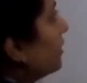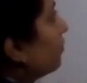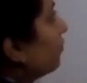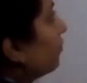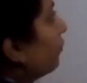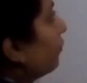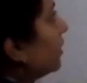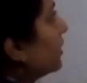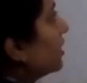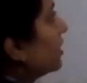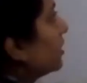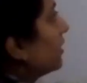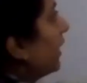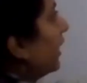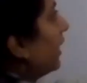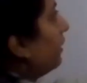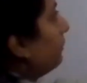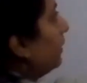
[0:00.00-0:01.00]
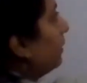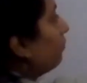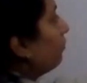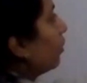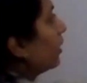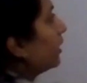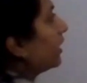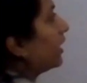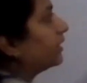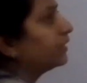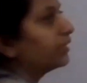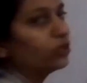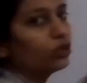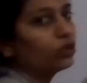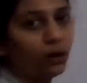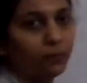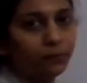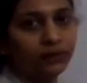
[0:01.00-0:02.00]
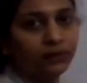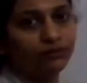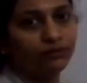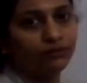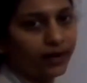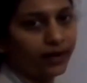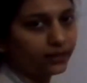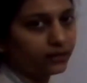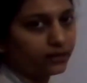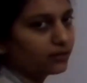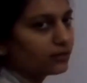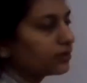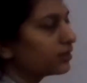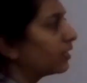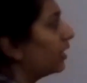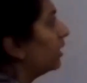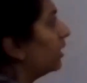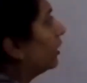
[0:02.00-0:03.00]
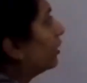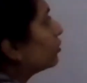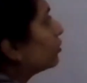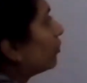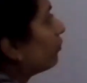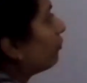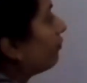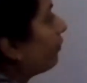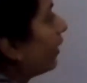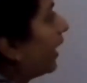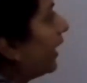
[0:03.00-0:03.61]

this, first tell me what are the common factors. So